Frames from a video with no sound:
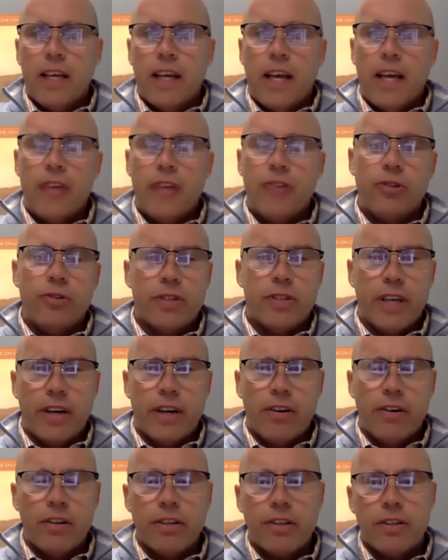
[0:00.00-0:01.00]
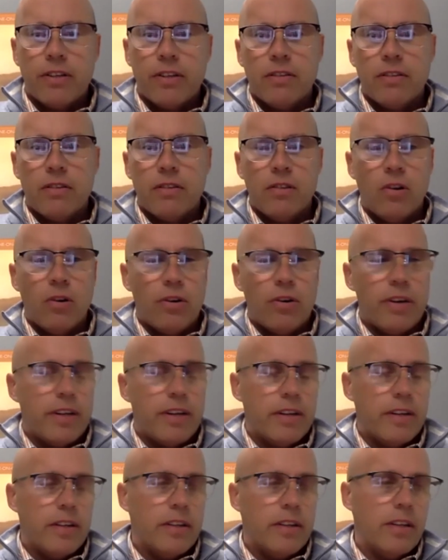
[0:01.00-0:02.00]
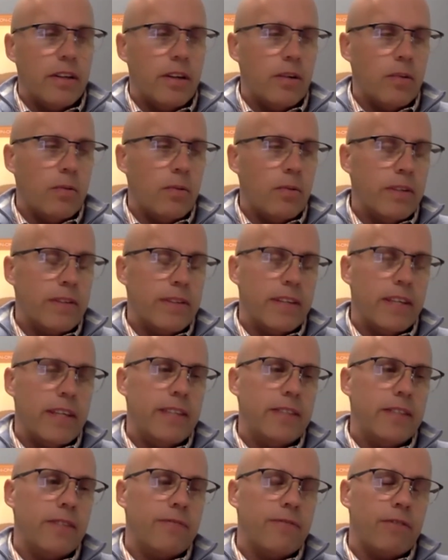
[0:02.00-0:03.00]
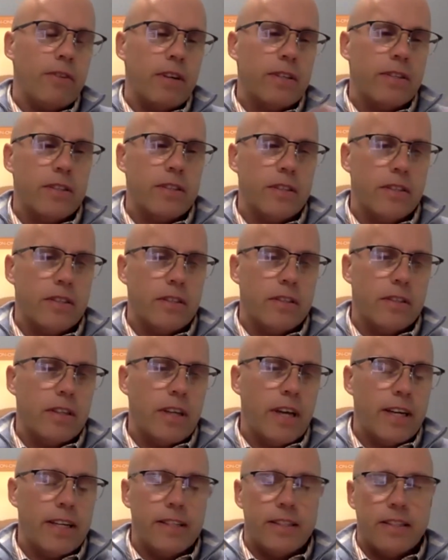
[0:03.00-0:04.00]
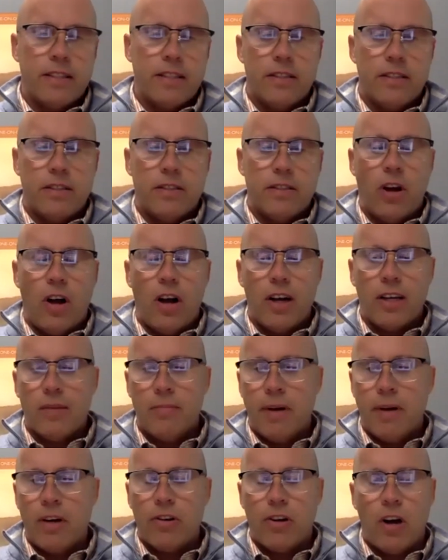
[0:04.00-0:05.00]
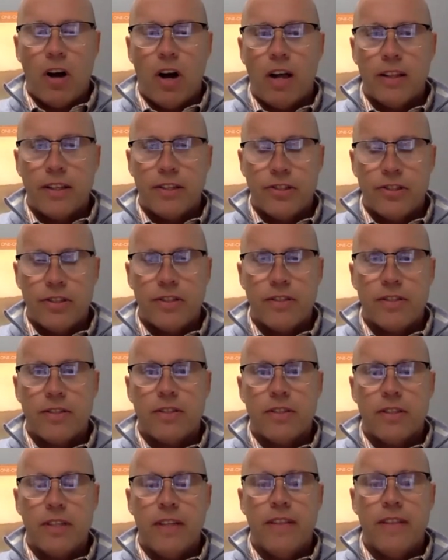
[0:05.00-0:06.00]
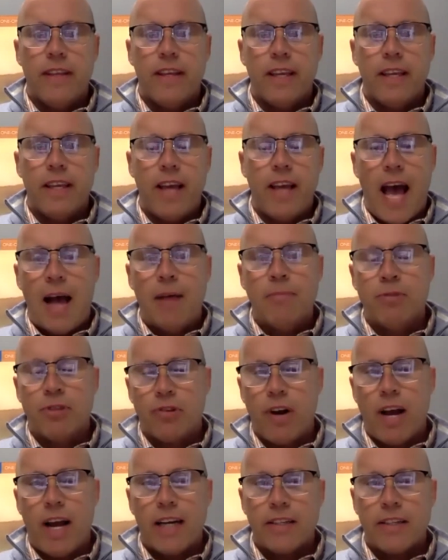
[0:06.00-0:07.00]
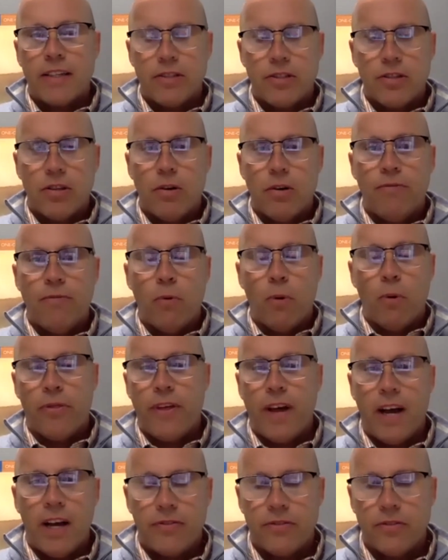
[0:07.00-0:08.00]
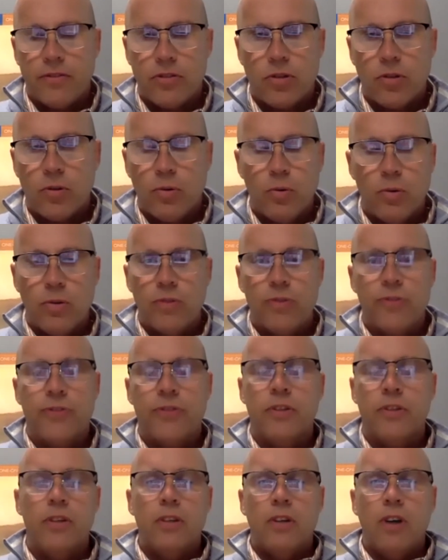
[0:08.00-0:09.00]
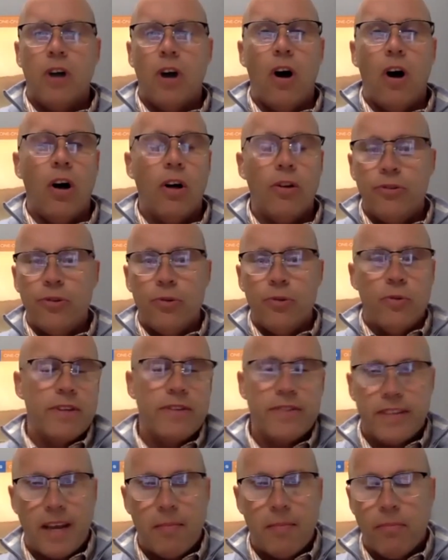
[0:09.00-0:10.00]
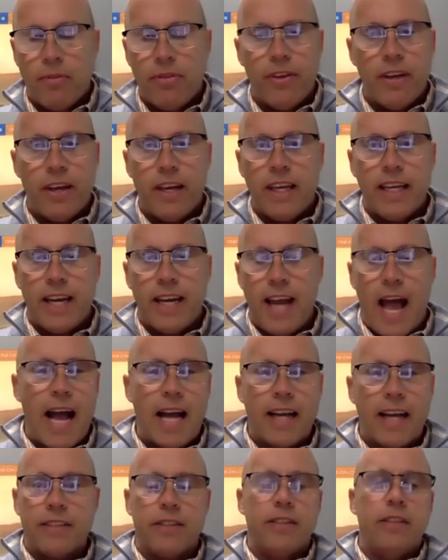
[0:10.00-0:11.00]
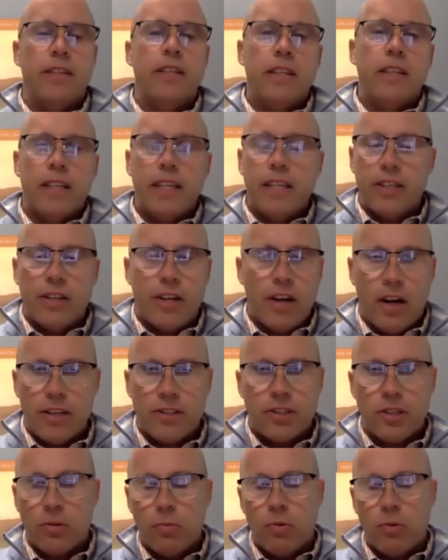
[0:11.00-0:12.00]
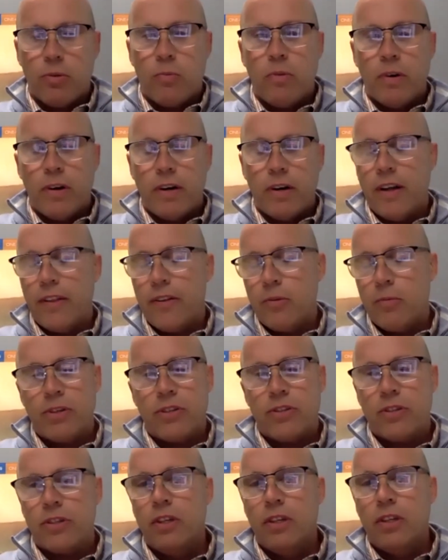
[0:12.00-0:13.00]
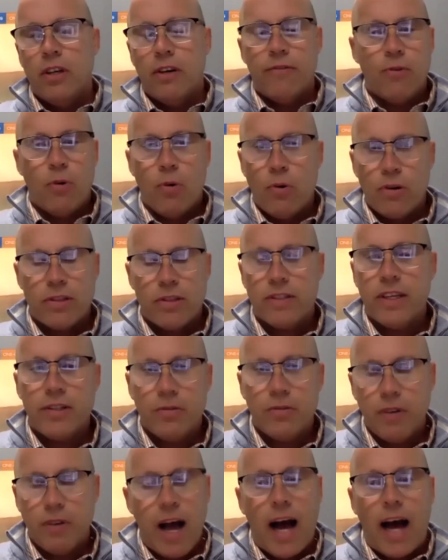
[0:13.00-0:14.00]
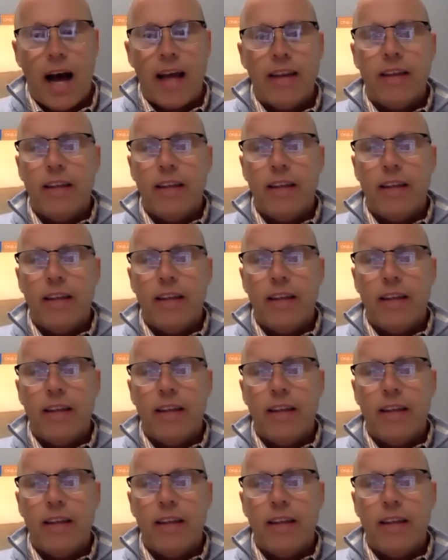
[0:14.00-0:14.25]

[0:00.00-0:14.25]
As you said earlier, Lauren, it's easy for us to kind of talk about colleges in the abstract as though 4,000 schools all do the same thing and act in concert with one another, which of course they do not.